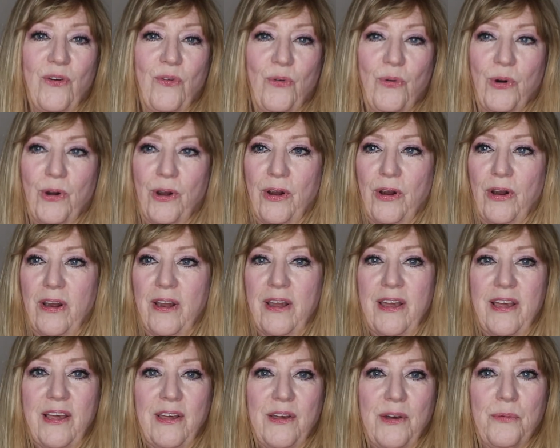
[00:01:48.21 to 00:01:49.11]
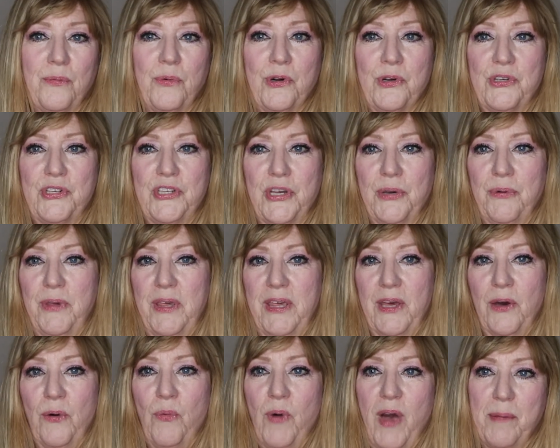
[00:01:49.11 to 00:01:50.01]
or we're
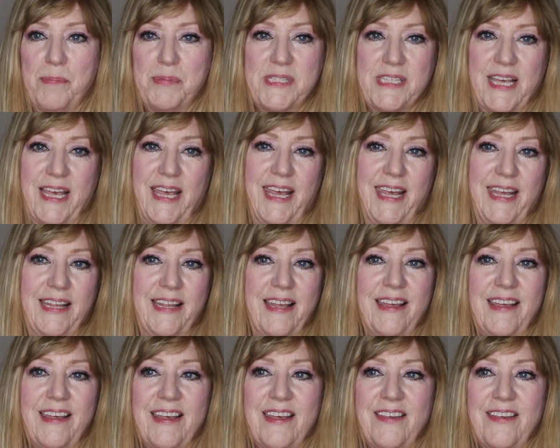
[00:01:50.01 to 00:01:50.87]
doing a website,